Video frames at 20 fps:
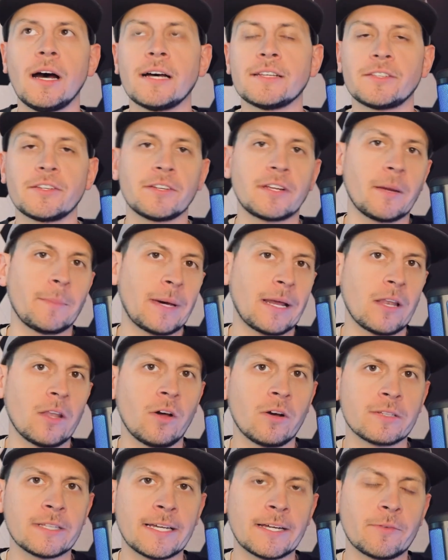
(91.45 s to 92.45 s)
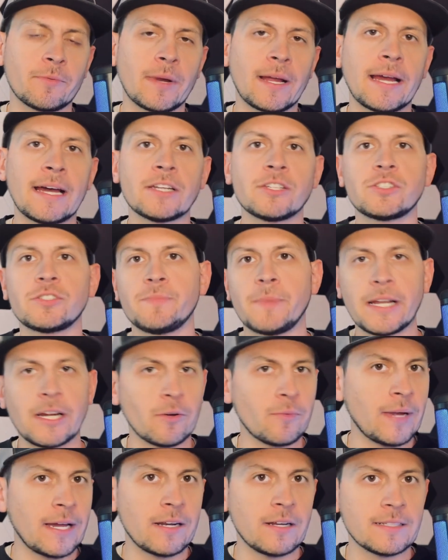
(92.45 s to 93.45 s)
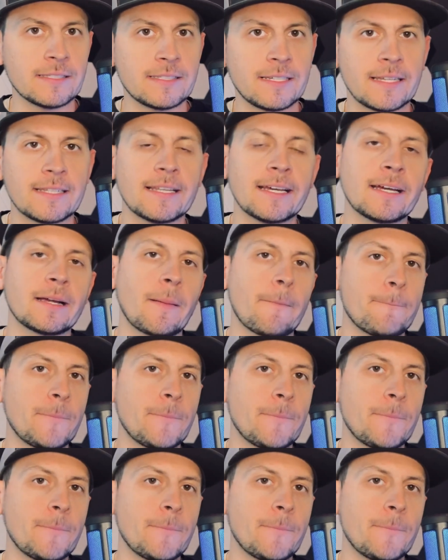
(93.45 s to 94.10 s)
So you come out of Long Lake Ranch, make a right on Sun Lake,